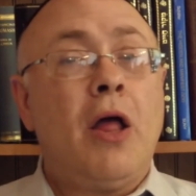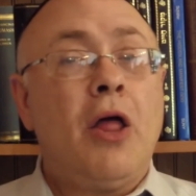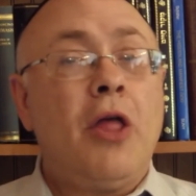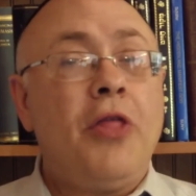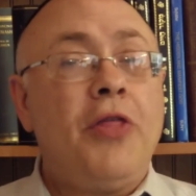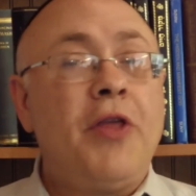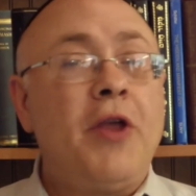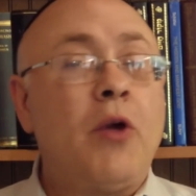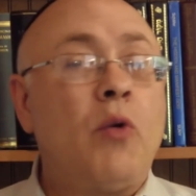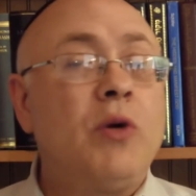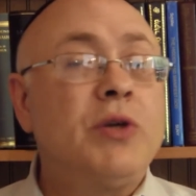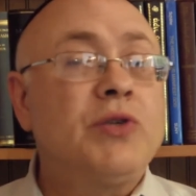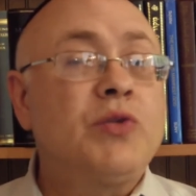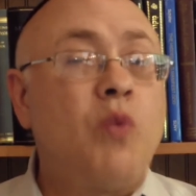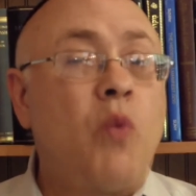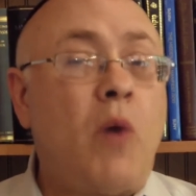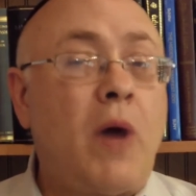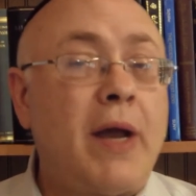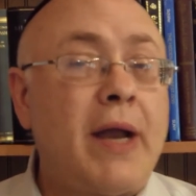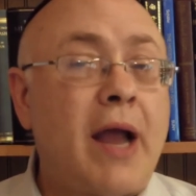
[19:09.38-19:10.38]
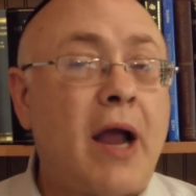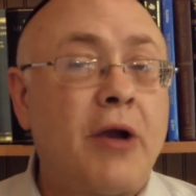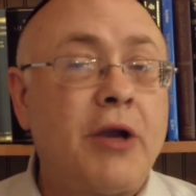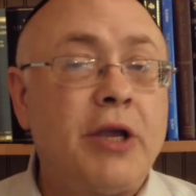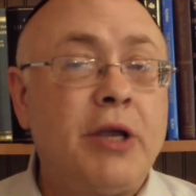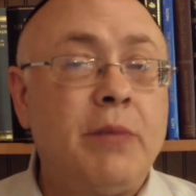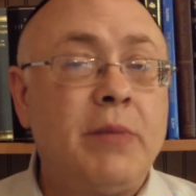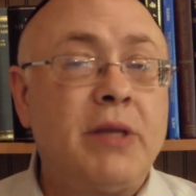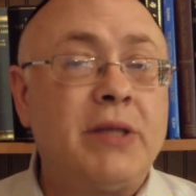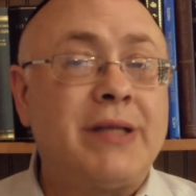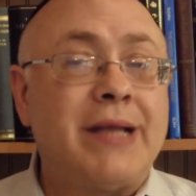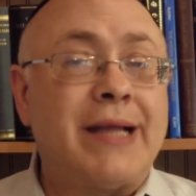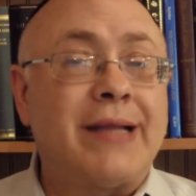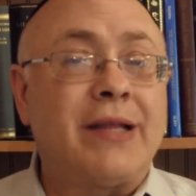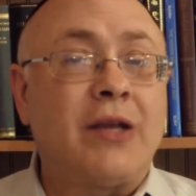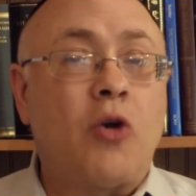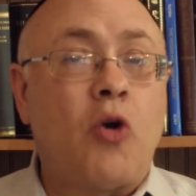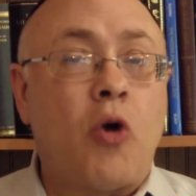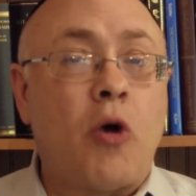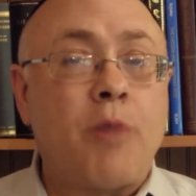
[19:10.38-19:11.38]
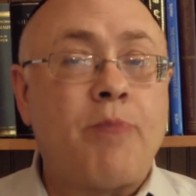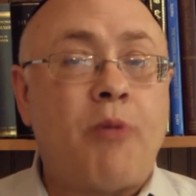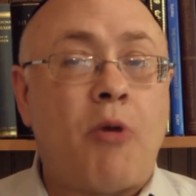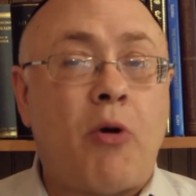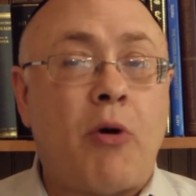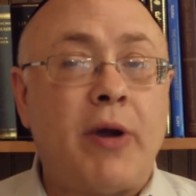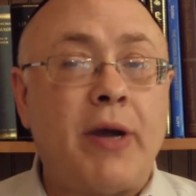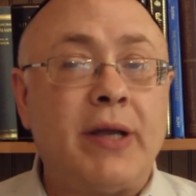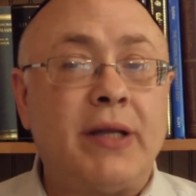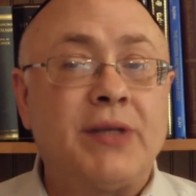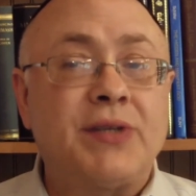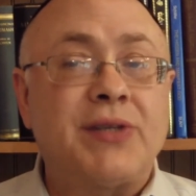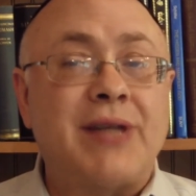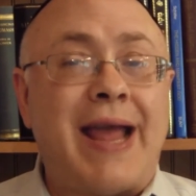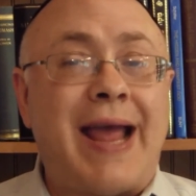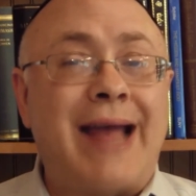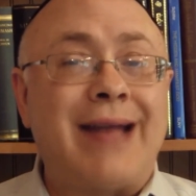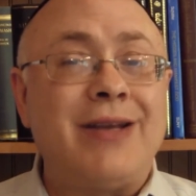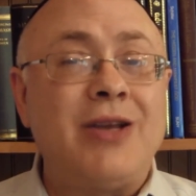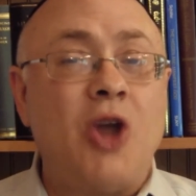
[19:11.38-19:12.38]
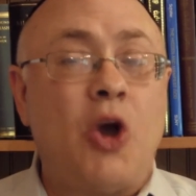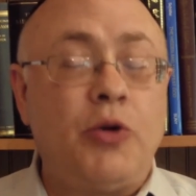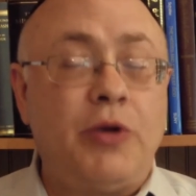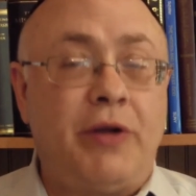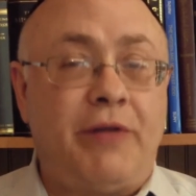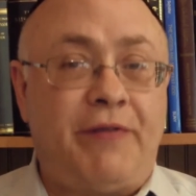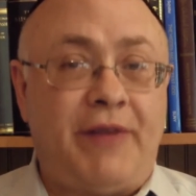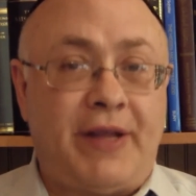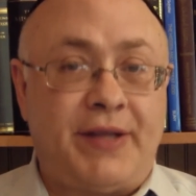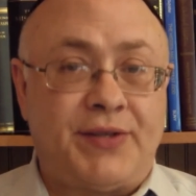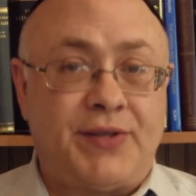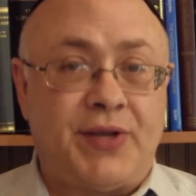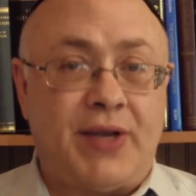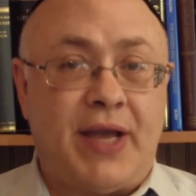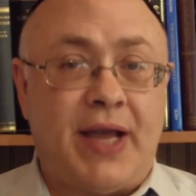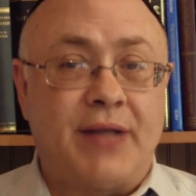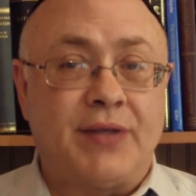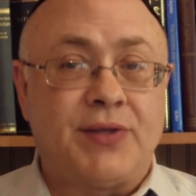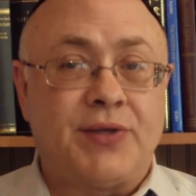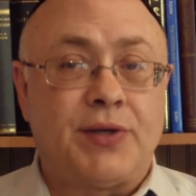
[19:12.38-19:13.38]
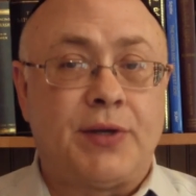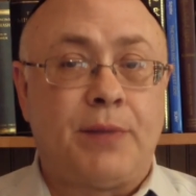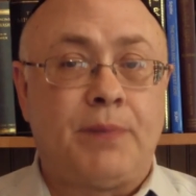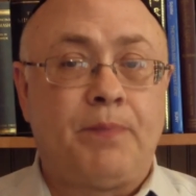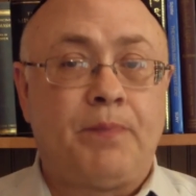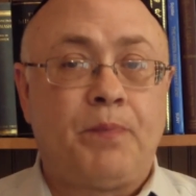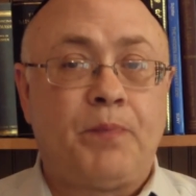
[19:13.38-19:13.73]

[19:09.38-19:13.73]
There was one argument that the corporealist had no defense against.